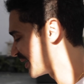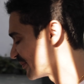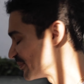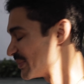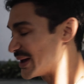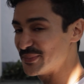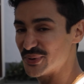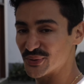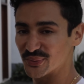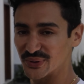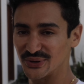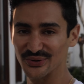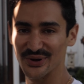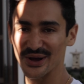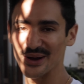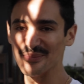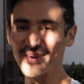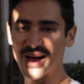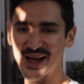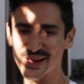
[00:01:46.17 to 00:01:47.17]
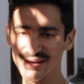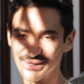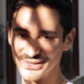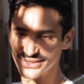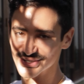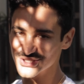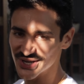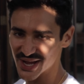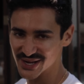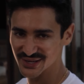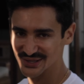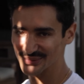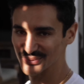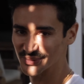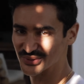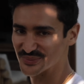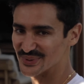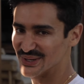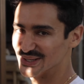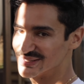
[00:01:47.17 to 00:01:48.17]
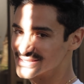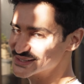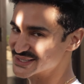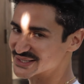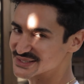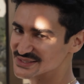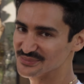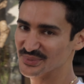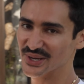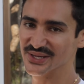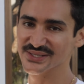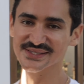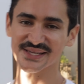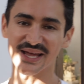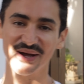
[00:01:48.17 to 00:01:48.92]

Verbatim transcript: maybe when you come back in and check in with me in six months,